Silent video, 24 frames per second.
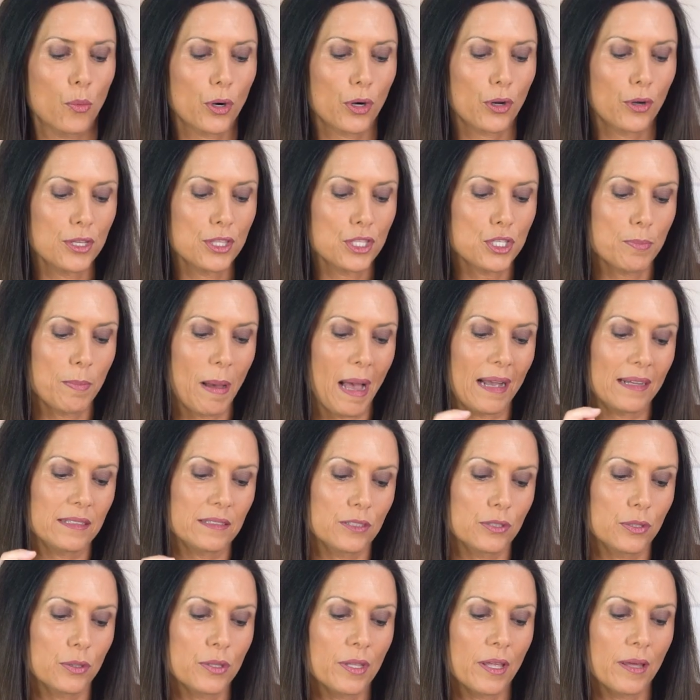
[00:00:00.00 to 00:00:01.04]
We're going back
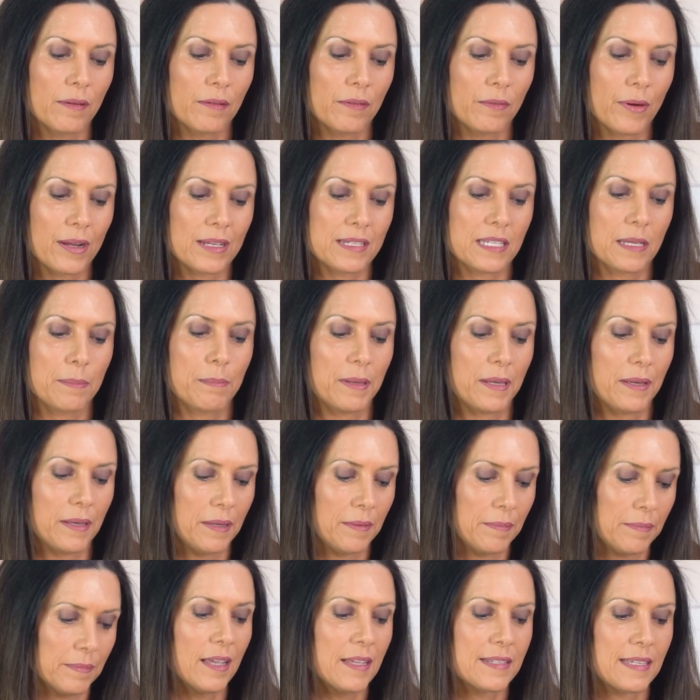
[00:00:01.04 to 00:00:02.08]
to the recipe.
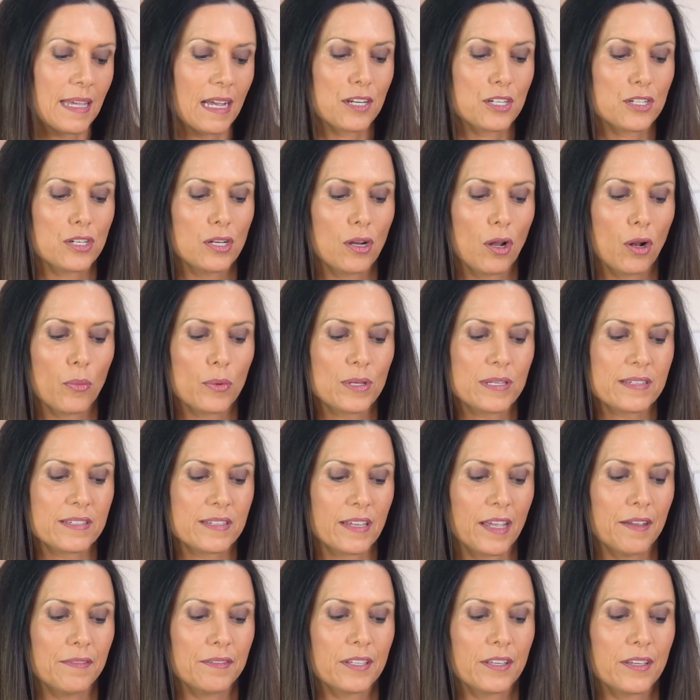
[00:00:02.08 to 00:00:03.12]
It's actually always
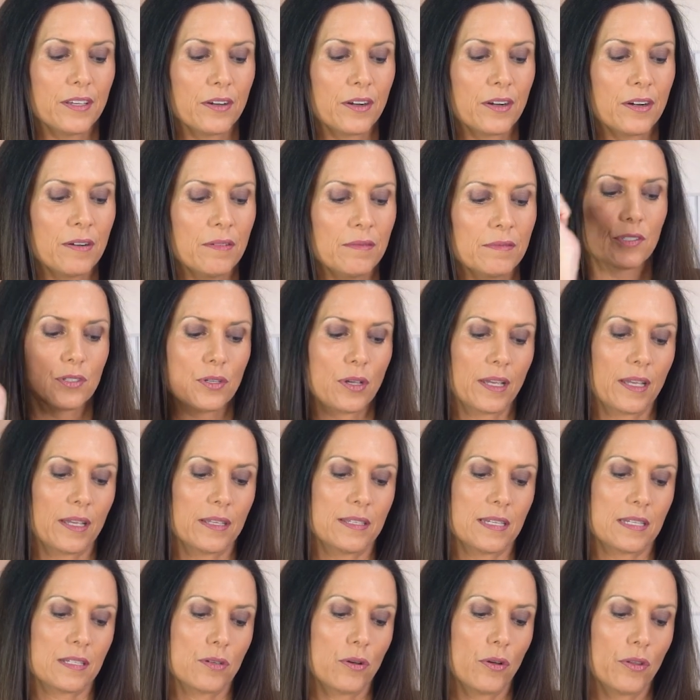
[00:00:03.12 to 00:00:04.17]
saved here, so I can
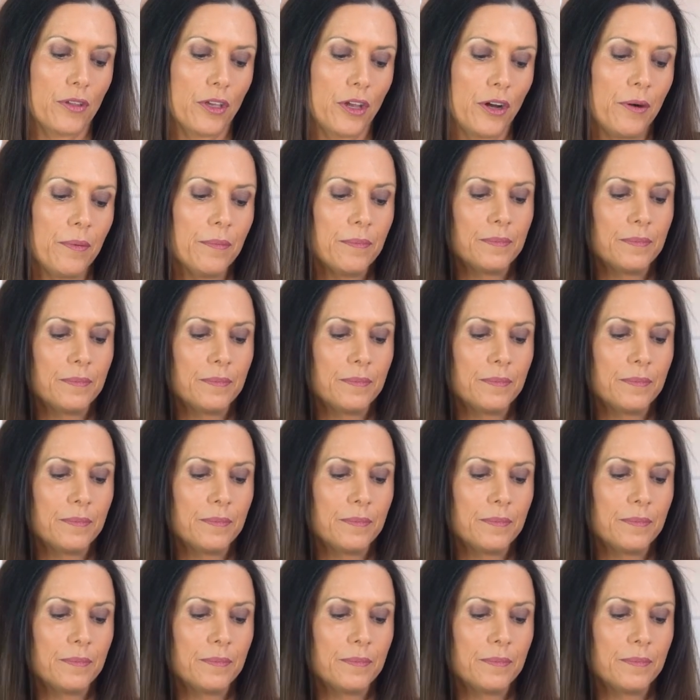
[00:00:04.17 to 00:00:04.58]
just go there.